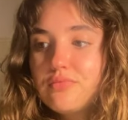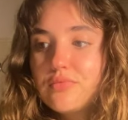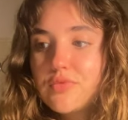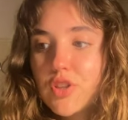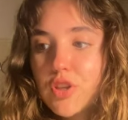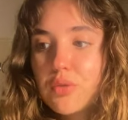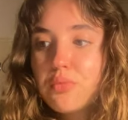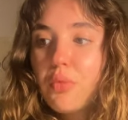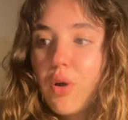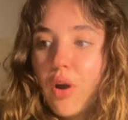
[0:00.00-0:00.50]

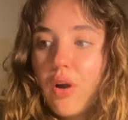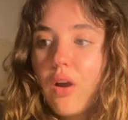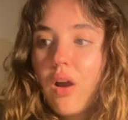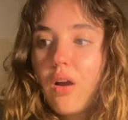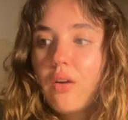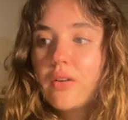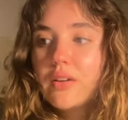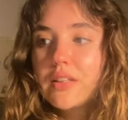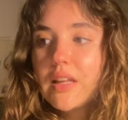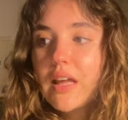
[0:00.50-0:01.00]

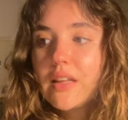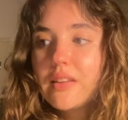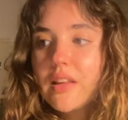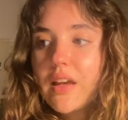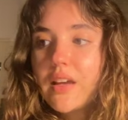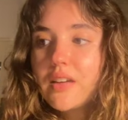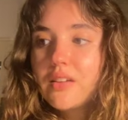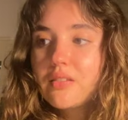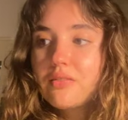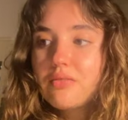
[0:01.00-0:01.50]
tomorrow and then
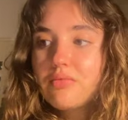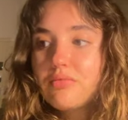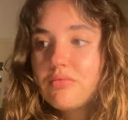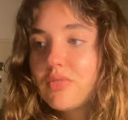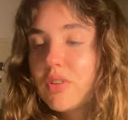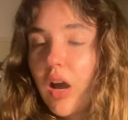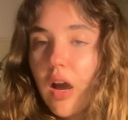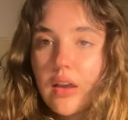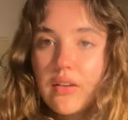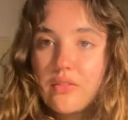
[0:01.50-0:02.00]
like
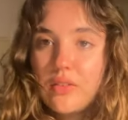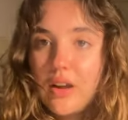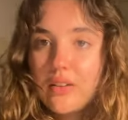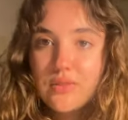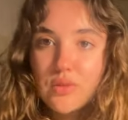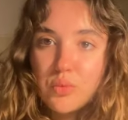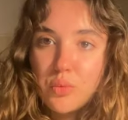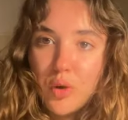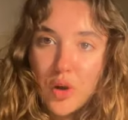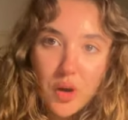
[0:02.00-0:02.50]
not even have
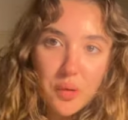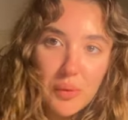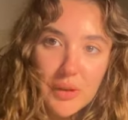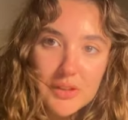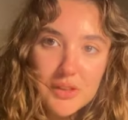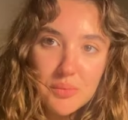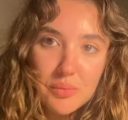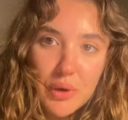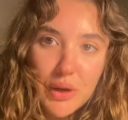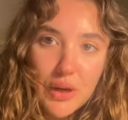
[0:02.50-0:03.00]
to worry about
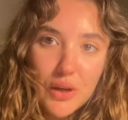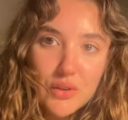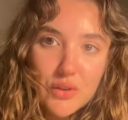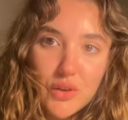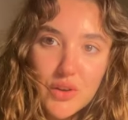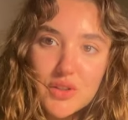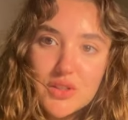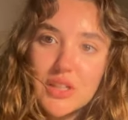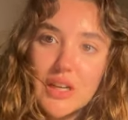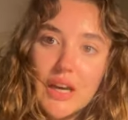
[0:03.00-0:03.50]
submitting on
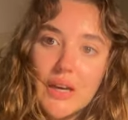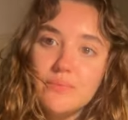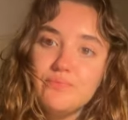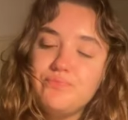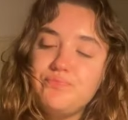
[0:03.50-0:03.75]
Thursday.